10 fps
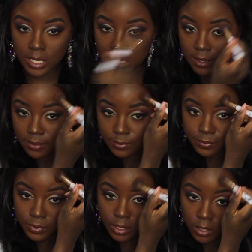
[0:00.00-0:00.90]
And I
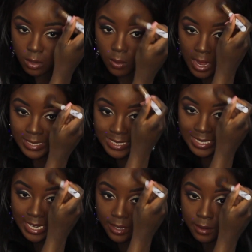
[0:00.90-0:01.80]

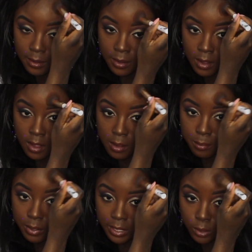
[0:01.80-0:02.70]
did
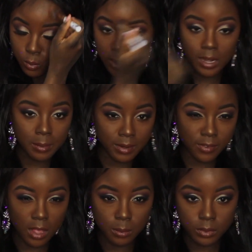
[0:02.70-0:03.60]
put in quite a bit
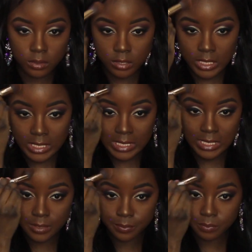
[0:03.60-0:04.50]
of elbow
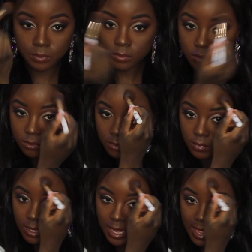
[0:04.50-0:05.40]
grease,
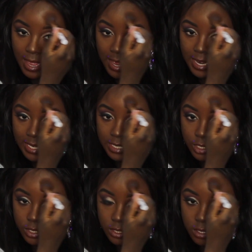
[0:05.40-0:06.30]
and
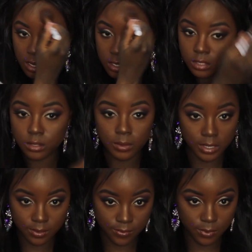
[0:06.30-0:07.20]
it's just not doing
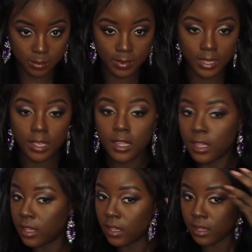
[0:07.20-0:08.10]
it for me,
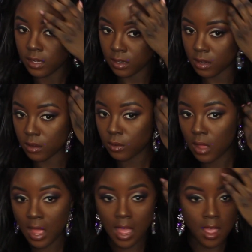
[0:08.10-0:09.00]
you
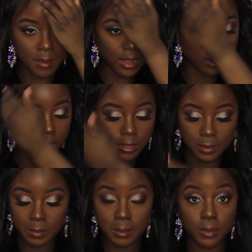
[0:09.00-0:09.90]
know? I don't know, it could
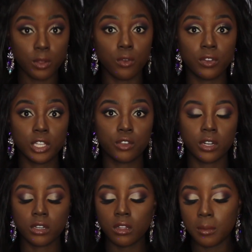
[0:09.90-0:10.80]
be me being overly
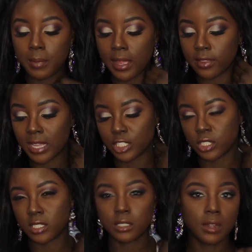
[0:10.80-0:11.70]
critical, but that's
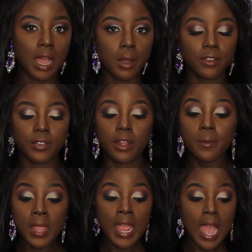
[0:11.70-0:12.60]
just how I feel.